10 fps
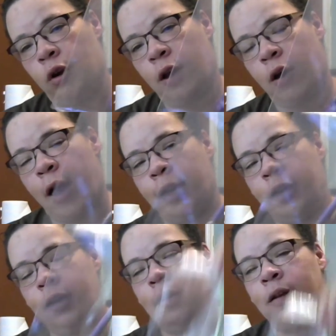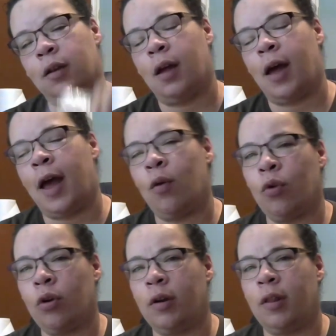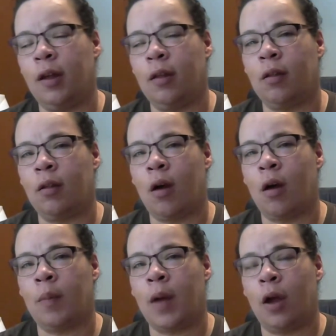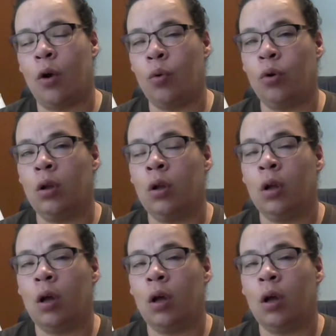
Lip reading: Now, I ordered these on my own,